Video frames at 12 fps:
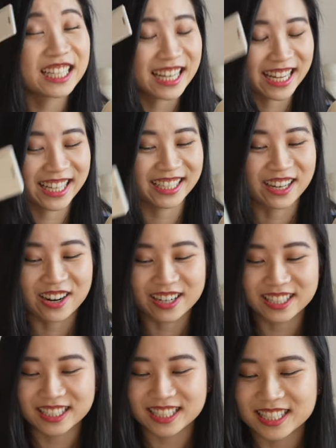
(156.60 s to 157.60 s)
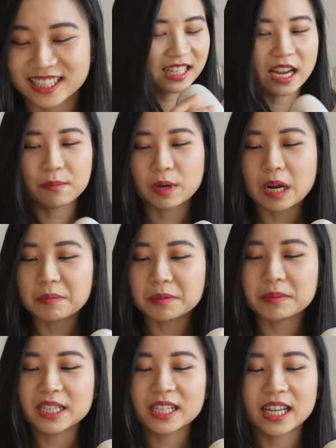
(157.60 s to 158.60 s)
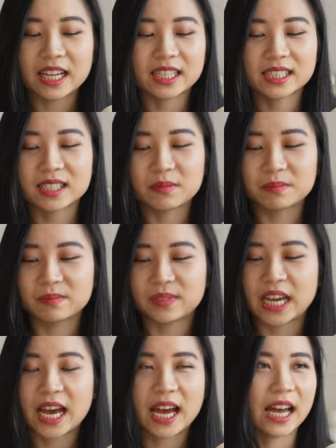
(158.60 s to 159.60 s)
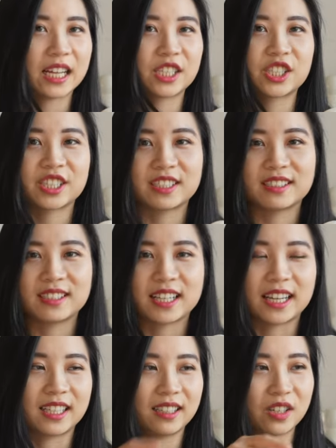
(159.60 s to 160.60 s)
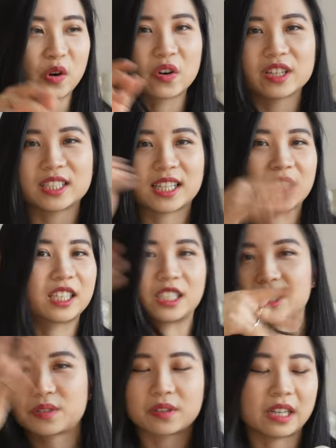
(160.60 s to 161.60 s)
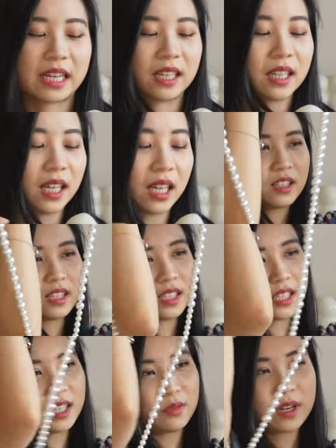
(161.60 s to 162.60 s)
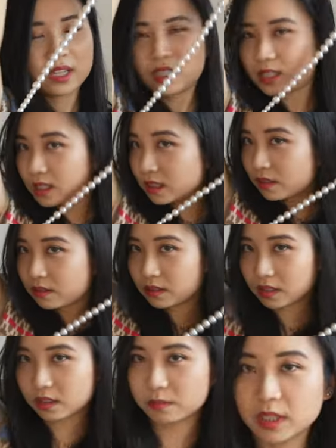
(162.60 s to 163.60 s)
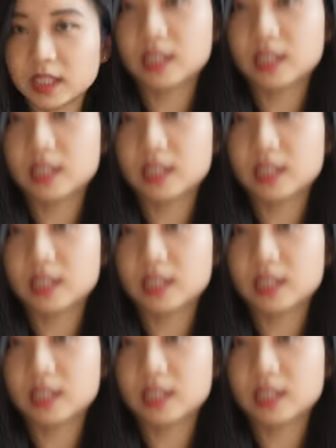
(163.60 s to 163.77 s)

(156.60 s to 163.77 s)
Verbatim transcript: Naked cards. Yeah, probably like some cash and like coins I can just throw in. Let's see where this goes on